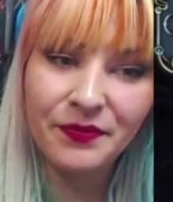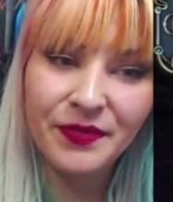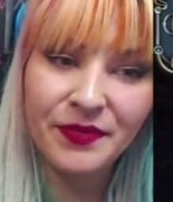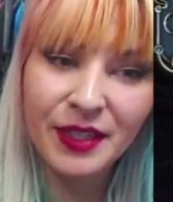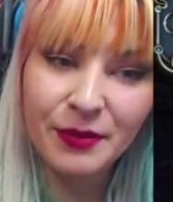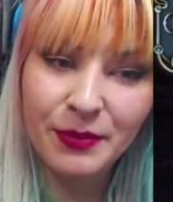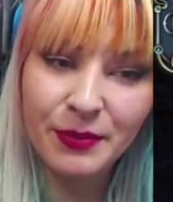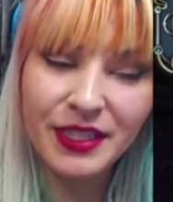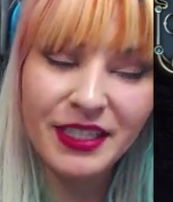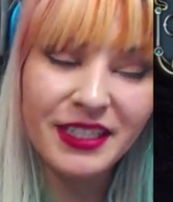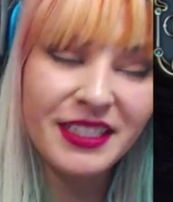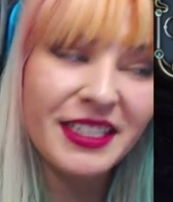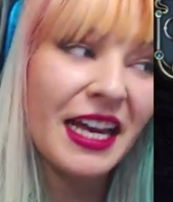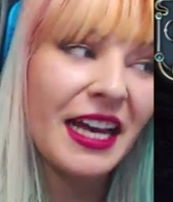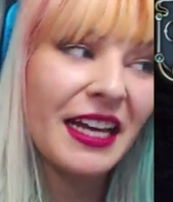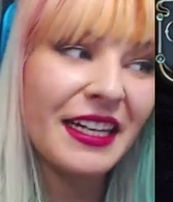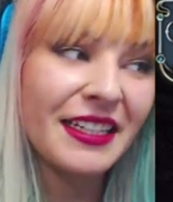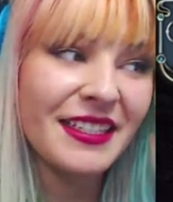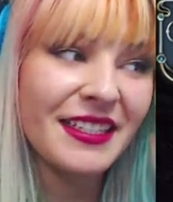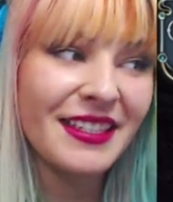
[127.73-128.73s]
But it
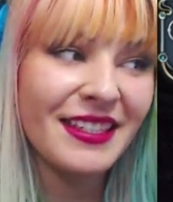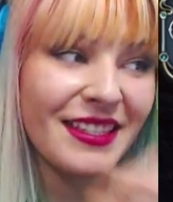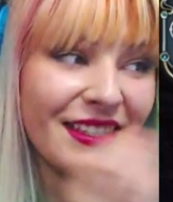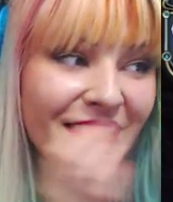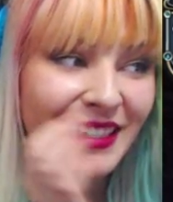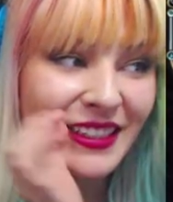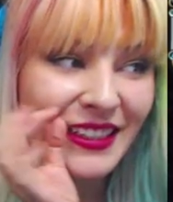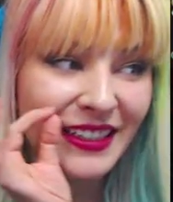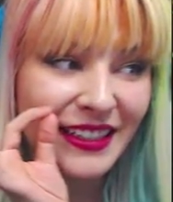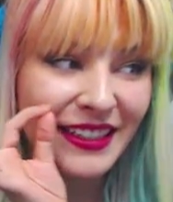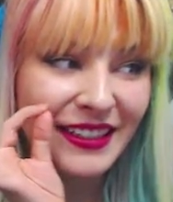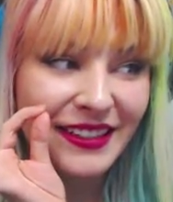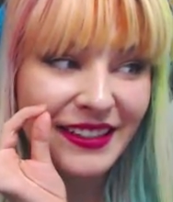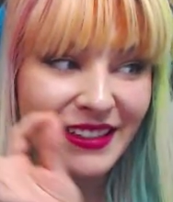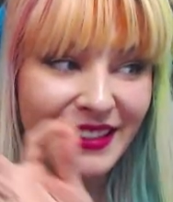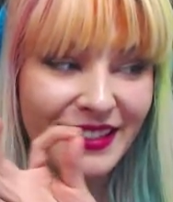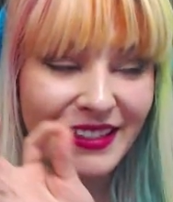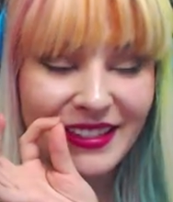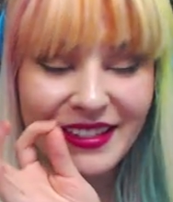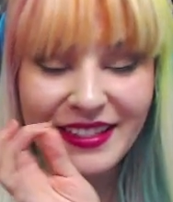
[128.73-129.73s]
does.
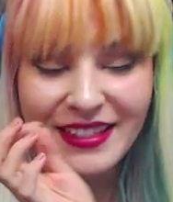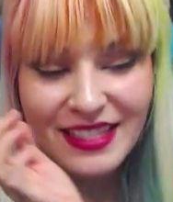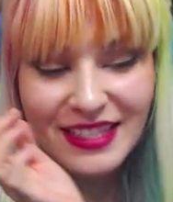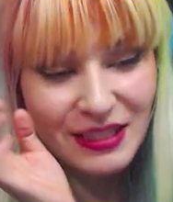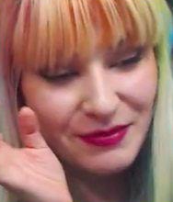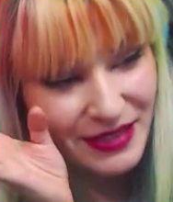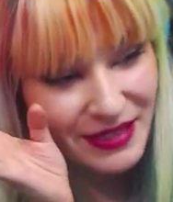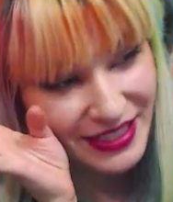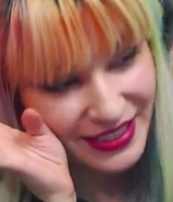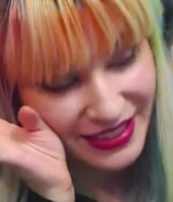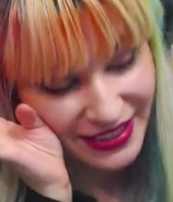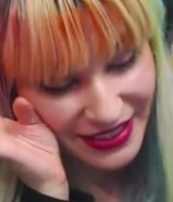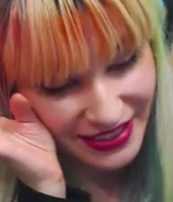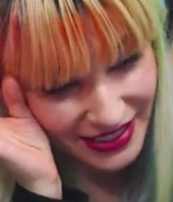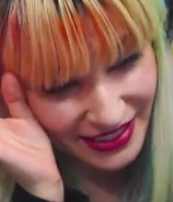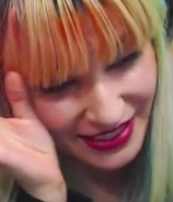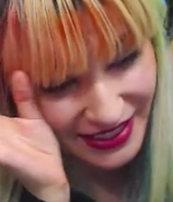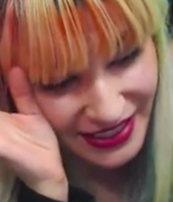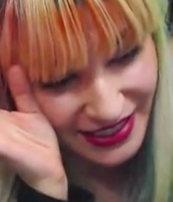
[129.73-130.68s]
Just a smidgen.